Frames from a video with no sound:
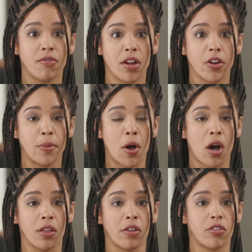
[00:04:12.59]
Very
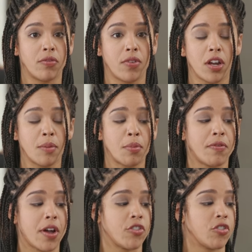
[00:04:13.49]
polished, very
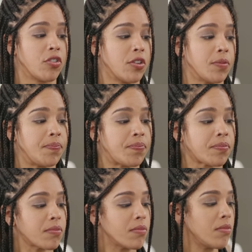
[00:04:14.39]
professional.
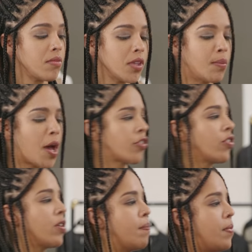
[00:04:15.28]
I'm
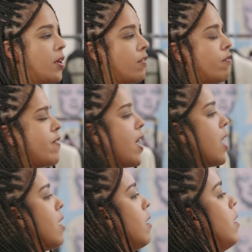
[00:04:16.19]
actually a big
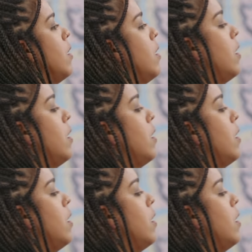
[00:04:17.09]
fan